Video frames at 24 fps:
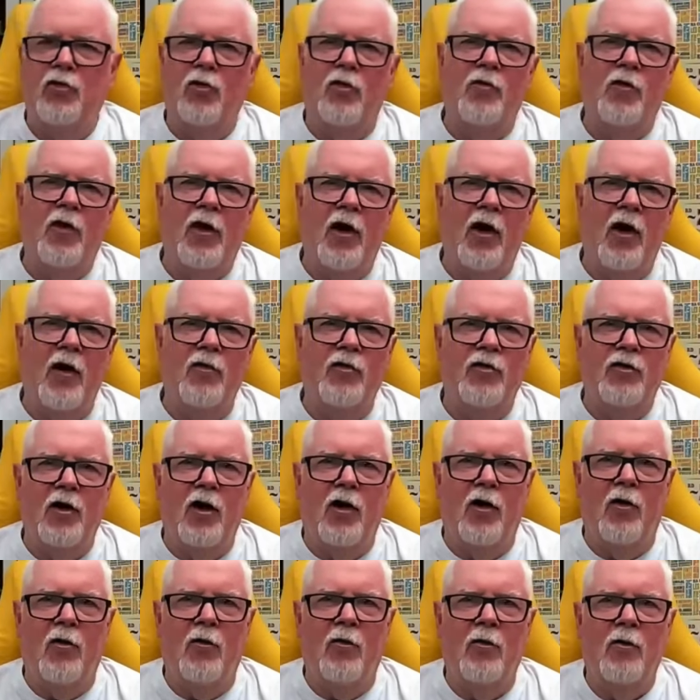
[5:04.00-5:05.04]
sort of a
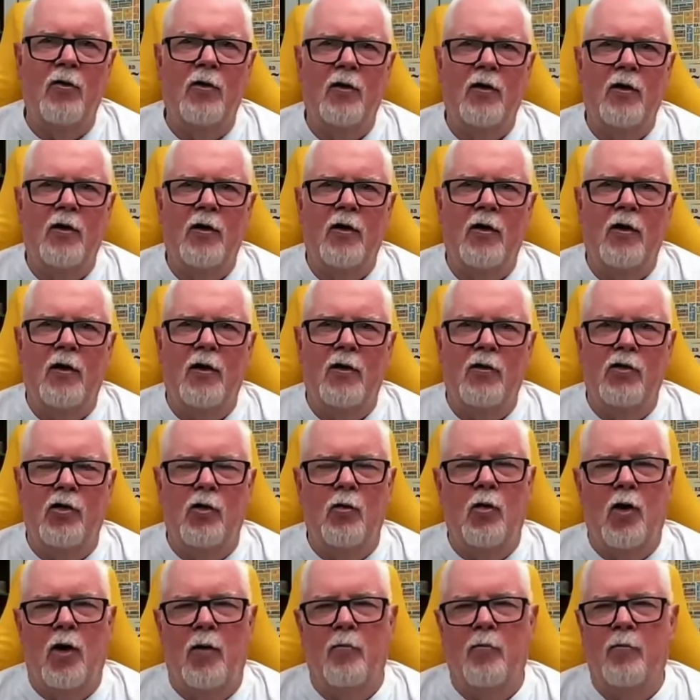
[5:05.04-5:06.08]
lifestyle you
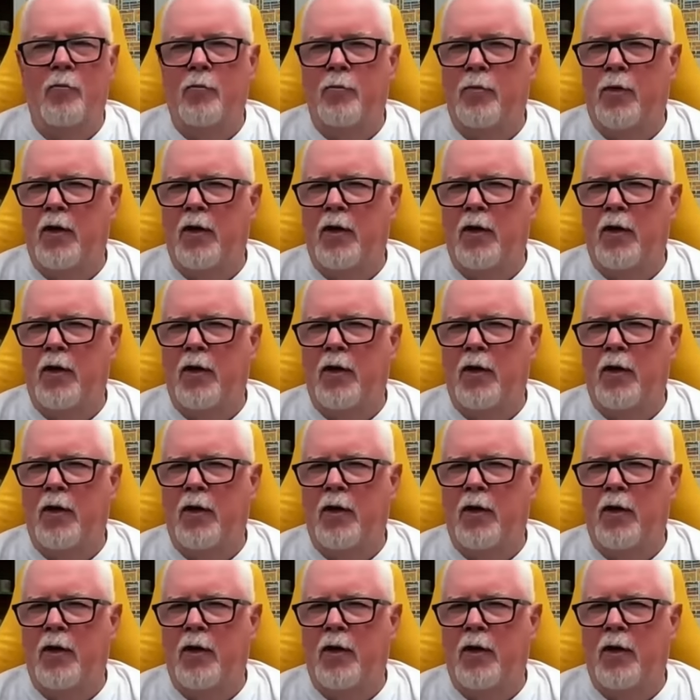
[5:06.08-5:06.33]
want.